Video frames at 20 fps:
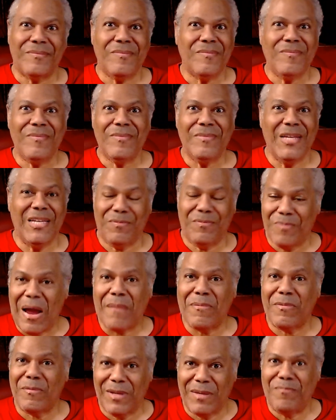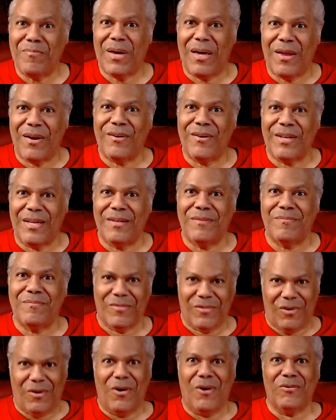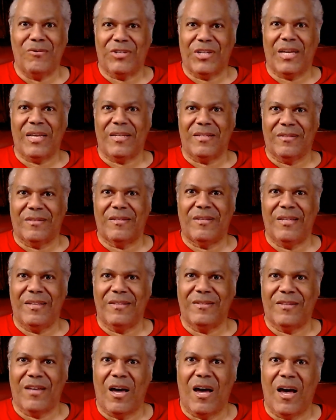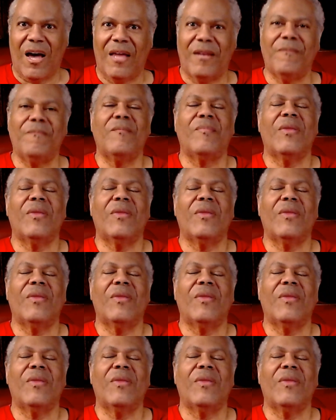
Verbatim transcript: It's probably better that OJ is, is gone